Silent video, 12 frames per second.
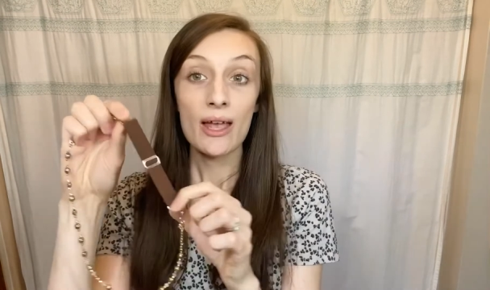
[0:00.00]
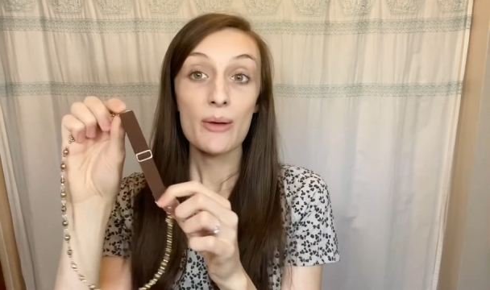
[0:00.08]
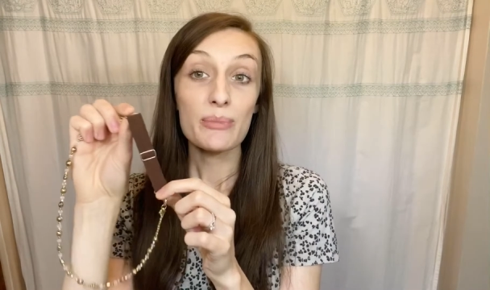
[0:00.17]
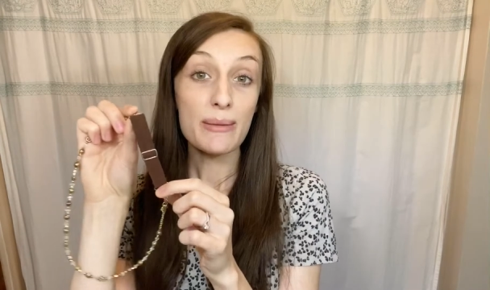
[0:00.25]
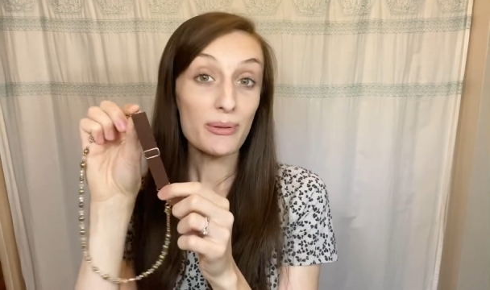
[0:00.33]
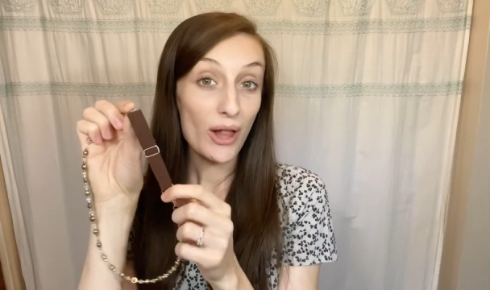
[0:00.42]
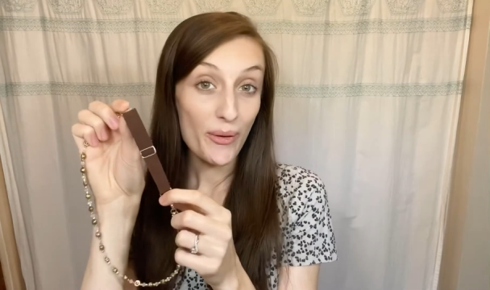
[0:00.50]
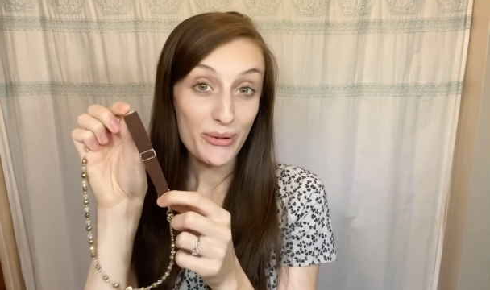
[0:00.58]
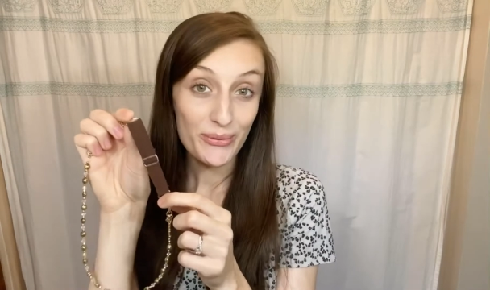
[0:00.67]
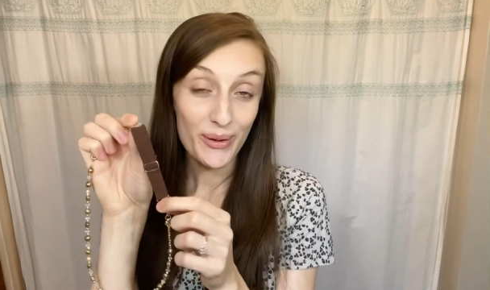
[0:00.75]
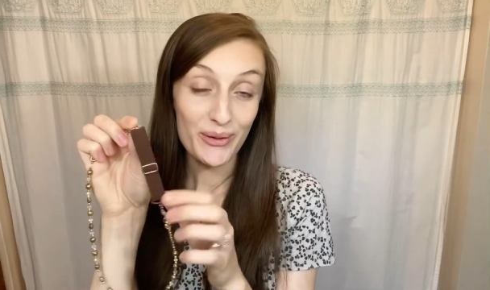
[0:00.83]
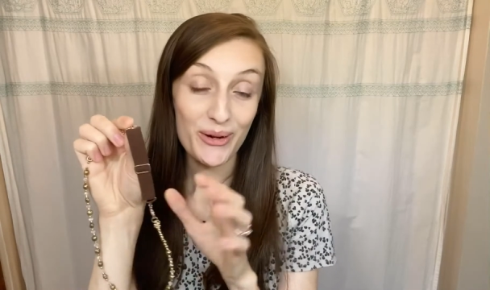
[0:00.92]
People always
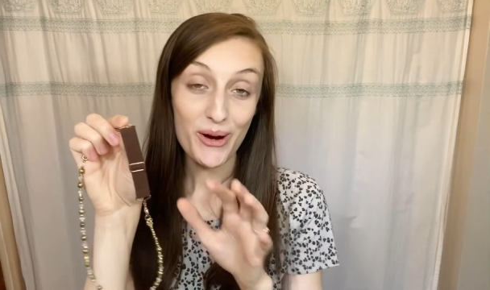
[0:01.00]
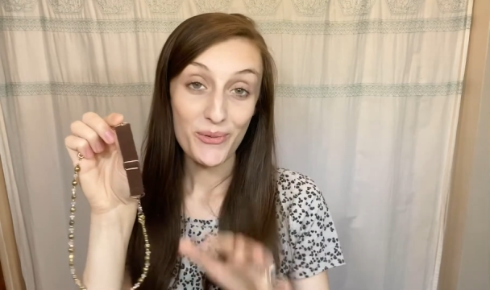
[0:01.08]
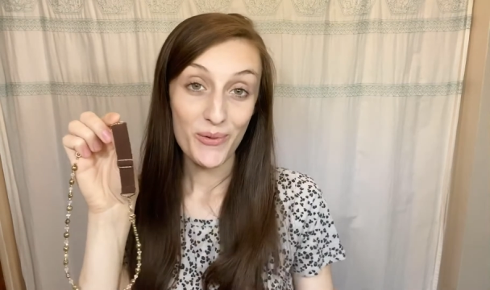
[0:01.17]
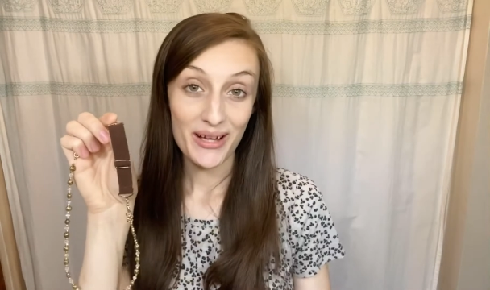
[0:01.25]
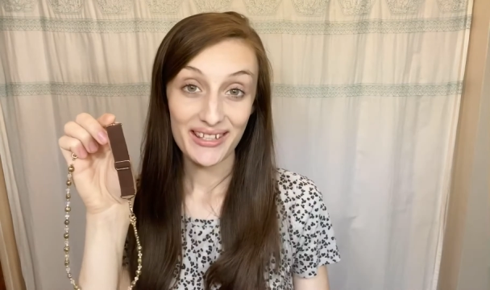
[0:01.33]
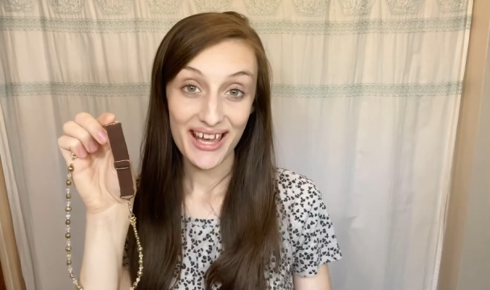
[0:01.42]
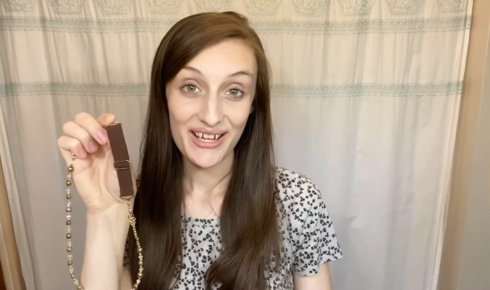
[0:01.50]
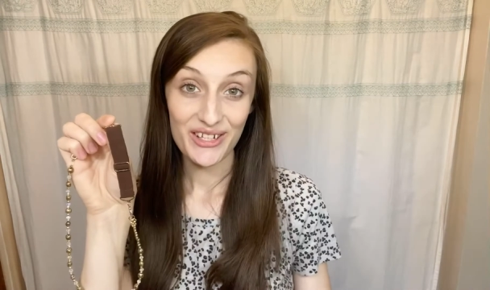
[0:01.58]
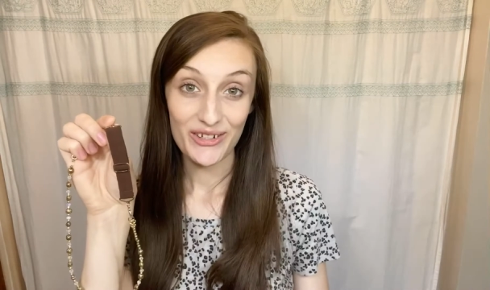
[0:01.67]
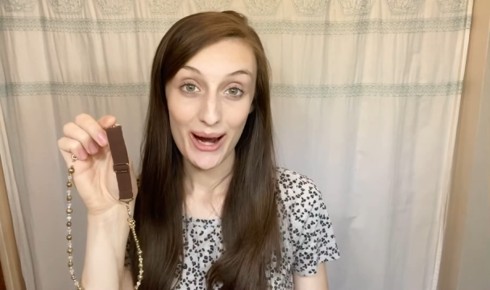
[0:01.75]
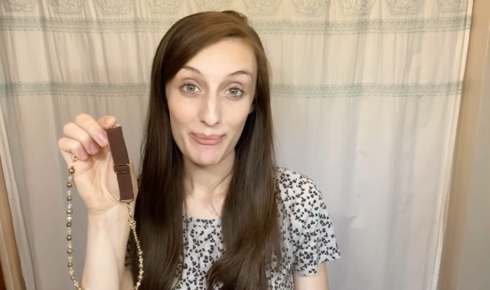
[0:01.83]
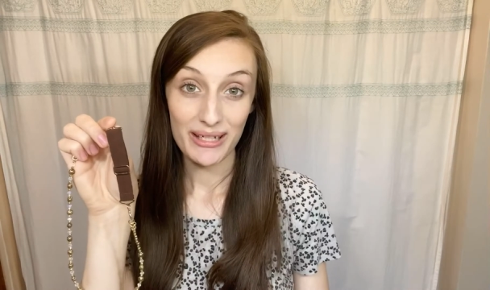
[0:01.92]
wonder what size
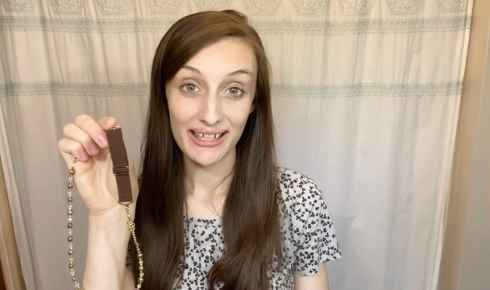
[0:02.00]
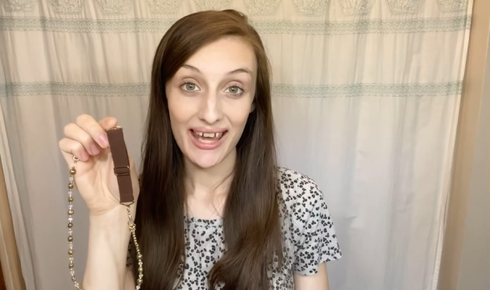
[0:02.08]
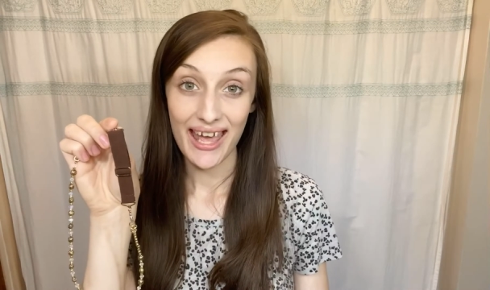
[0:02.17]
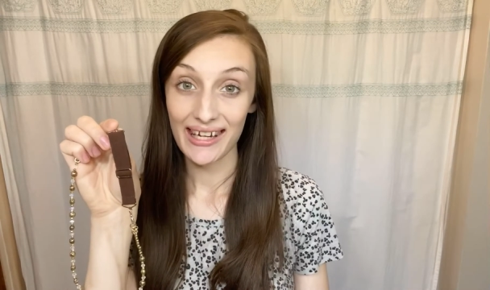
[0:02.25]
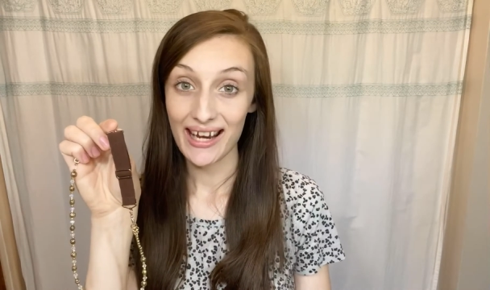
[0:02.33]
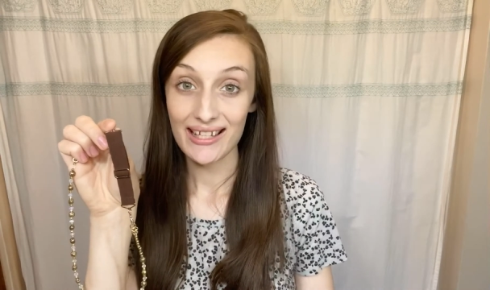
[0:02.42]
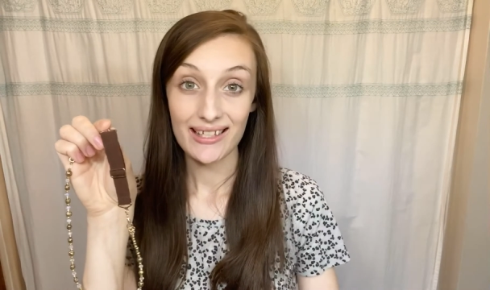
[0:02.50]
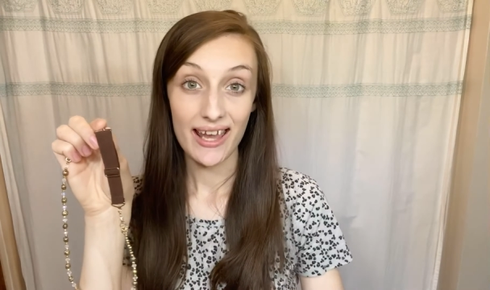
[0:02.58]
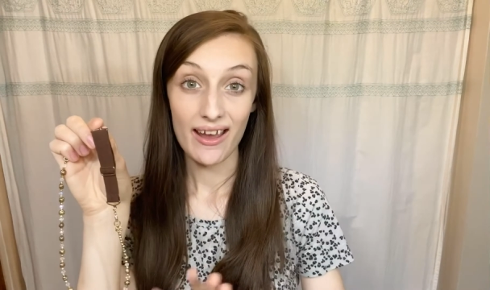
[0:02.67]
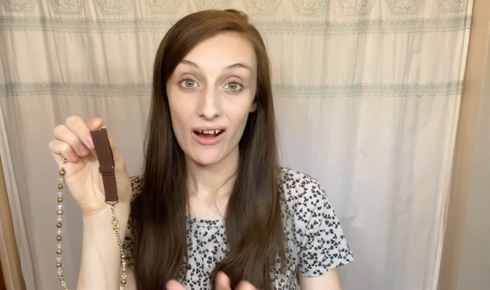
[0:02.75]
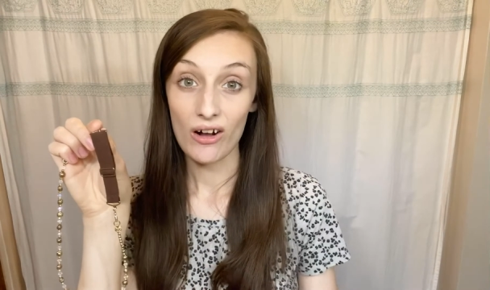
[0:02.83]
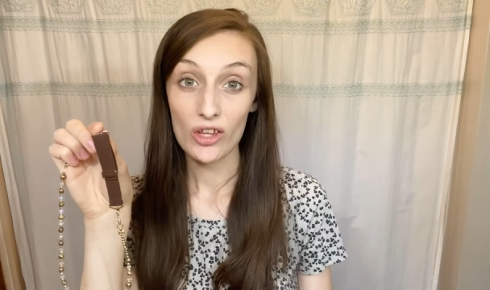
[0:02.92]
strap to get, and I say
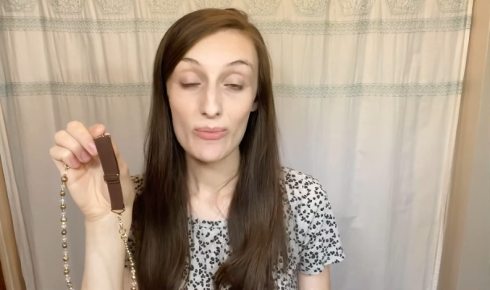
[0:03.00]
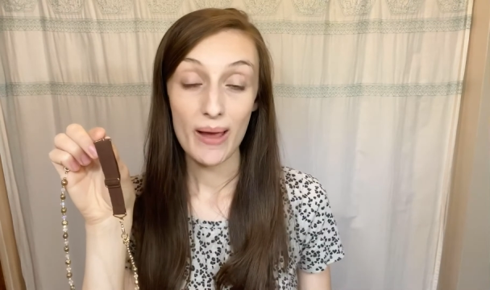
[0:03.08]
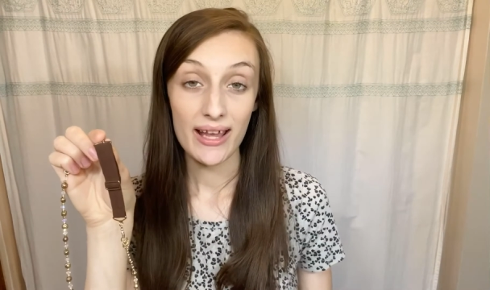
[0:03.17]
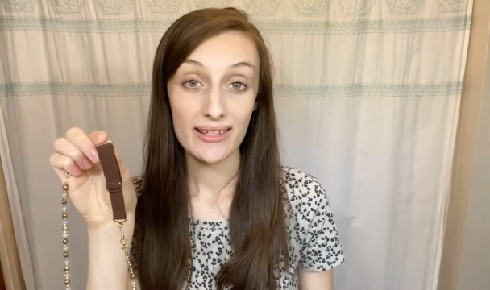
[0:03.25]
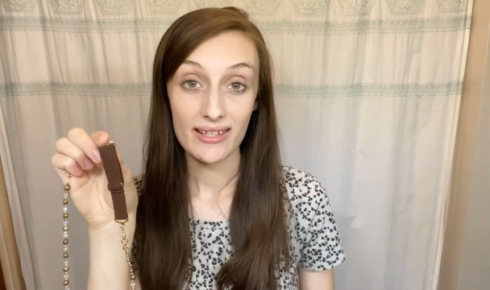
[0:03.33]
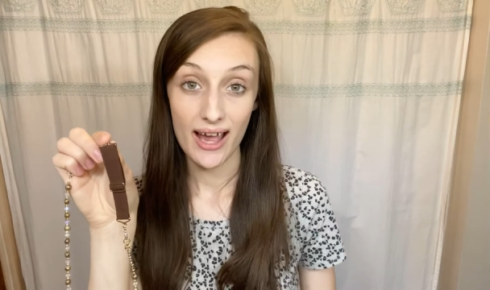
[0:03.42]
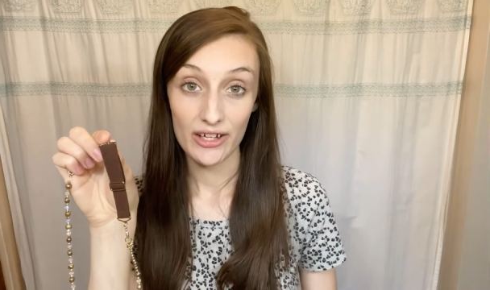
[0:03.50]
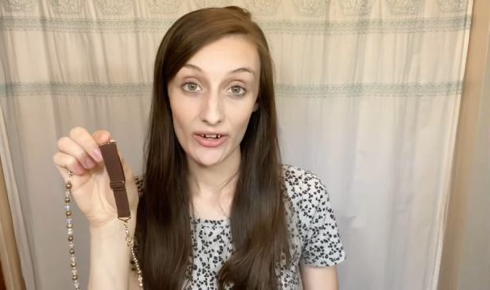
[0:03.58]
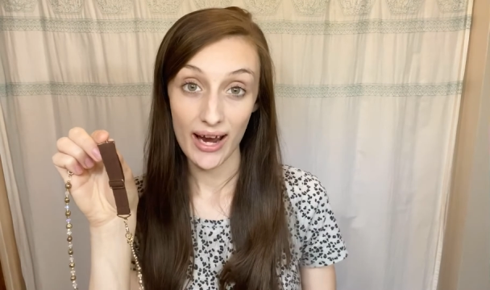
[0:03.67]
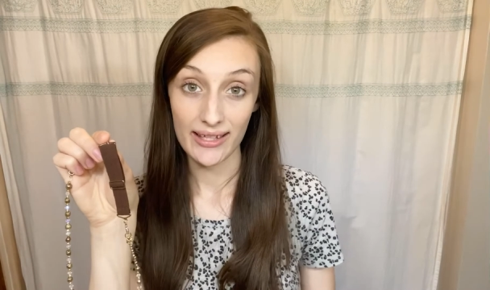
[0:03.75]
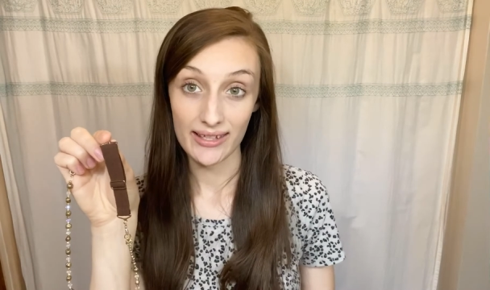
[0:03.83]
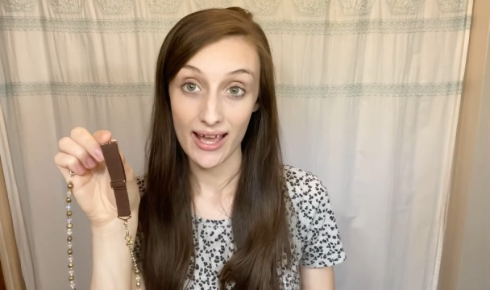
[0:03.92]
it all depends on your
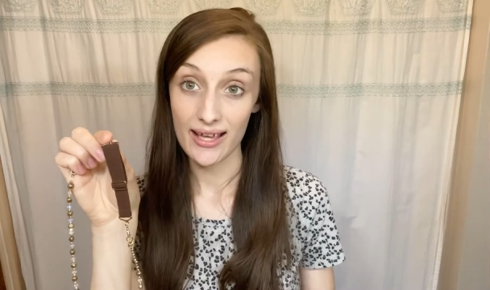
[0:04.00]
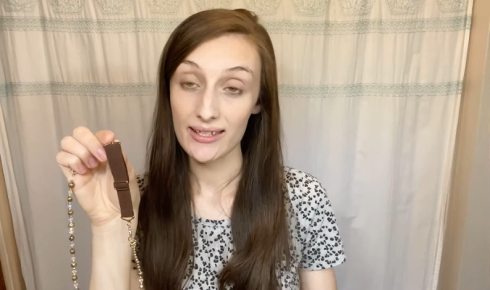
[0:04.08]
head size.